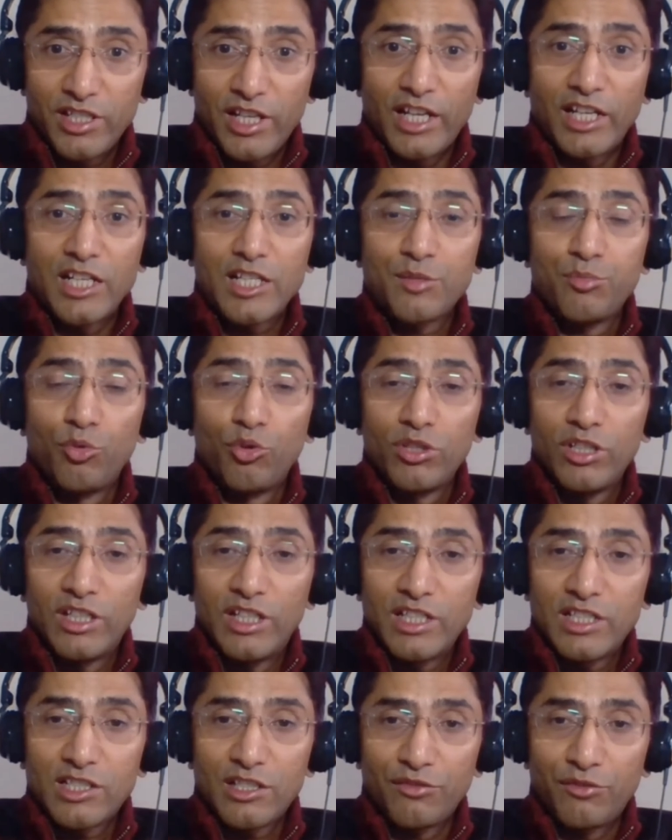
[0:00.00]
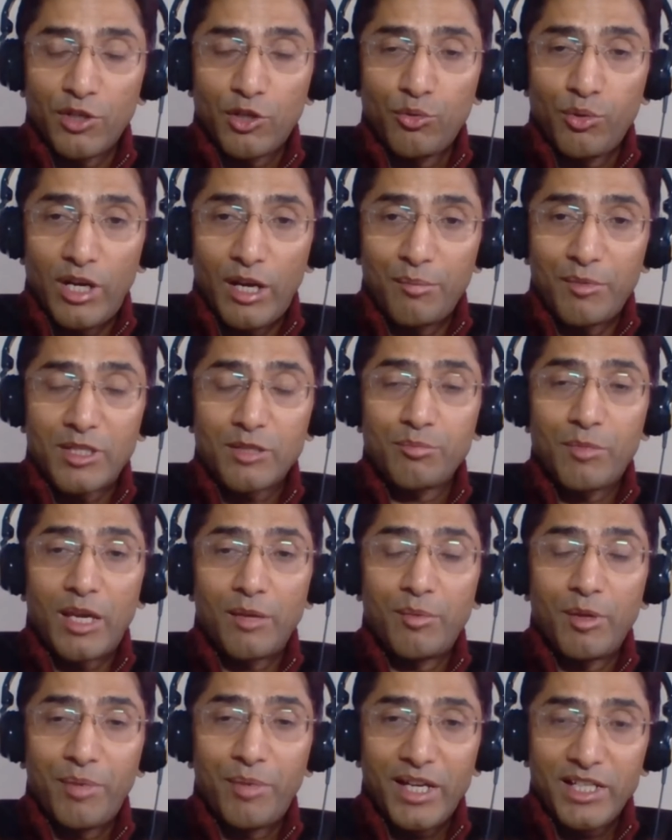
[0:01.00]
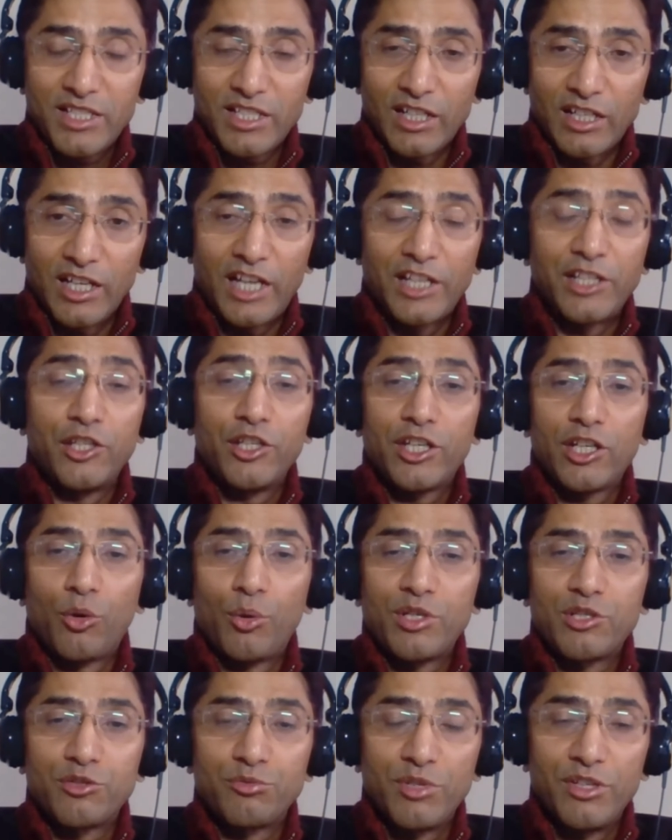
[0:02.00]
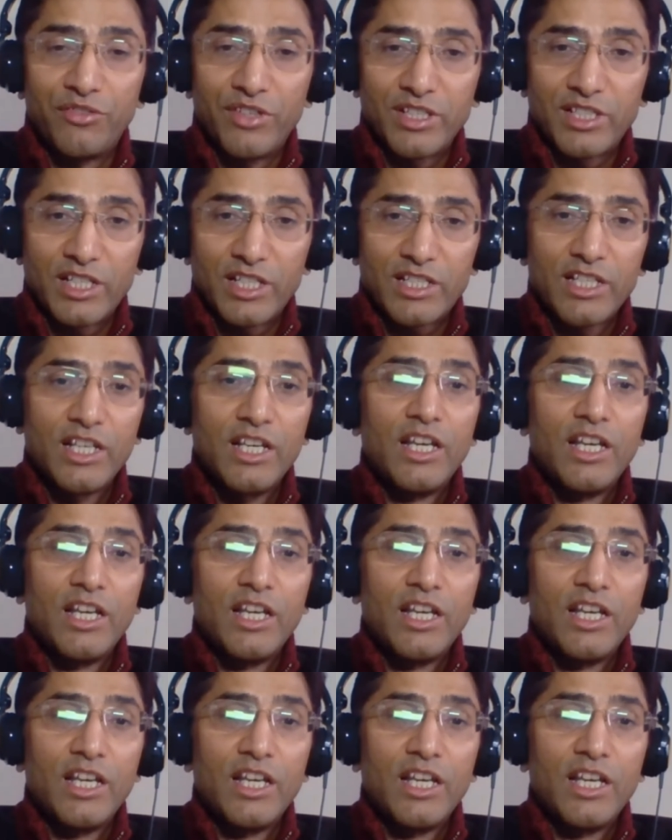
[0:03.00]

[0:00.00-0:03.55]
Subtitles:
and a smaller list of requirements may be better, and you can always revisit